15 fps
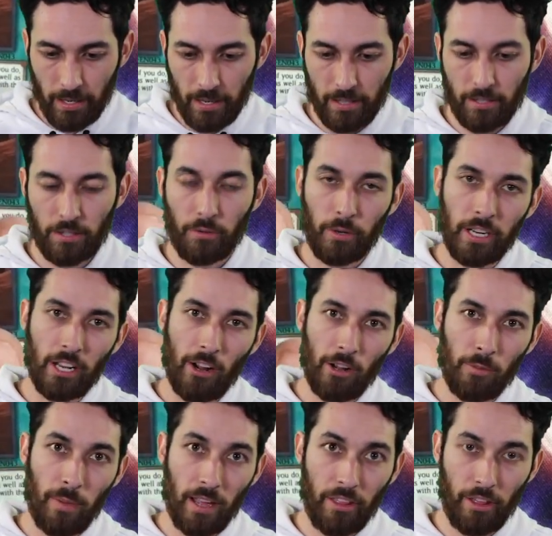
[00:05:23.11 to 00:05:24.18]
is 3
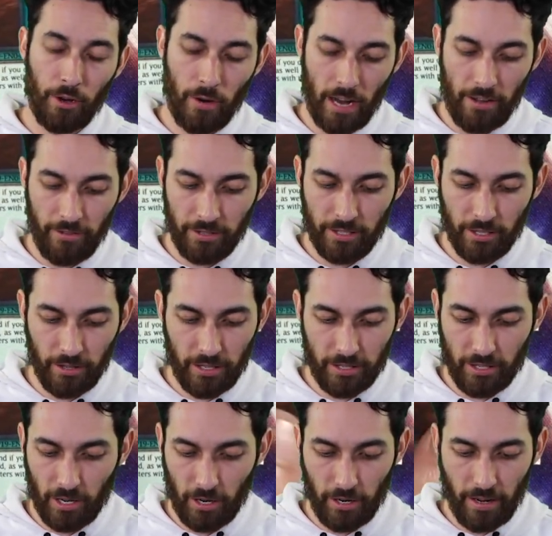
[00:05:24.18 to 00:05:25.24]
Called by the Grave until this
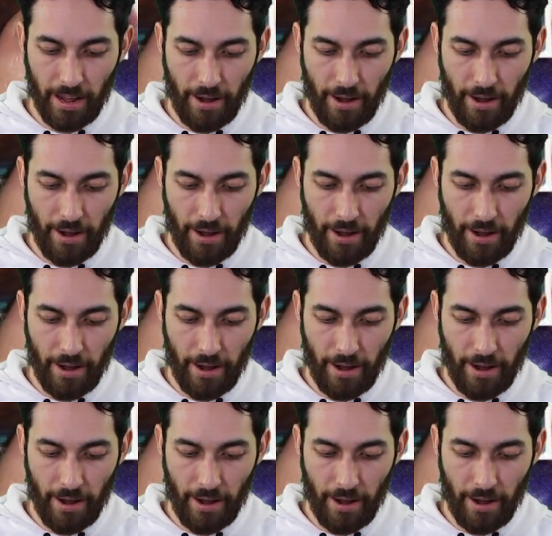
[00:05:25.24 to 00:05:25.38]
card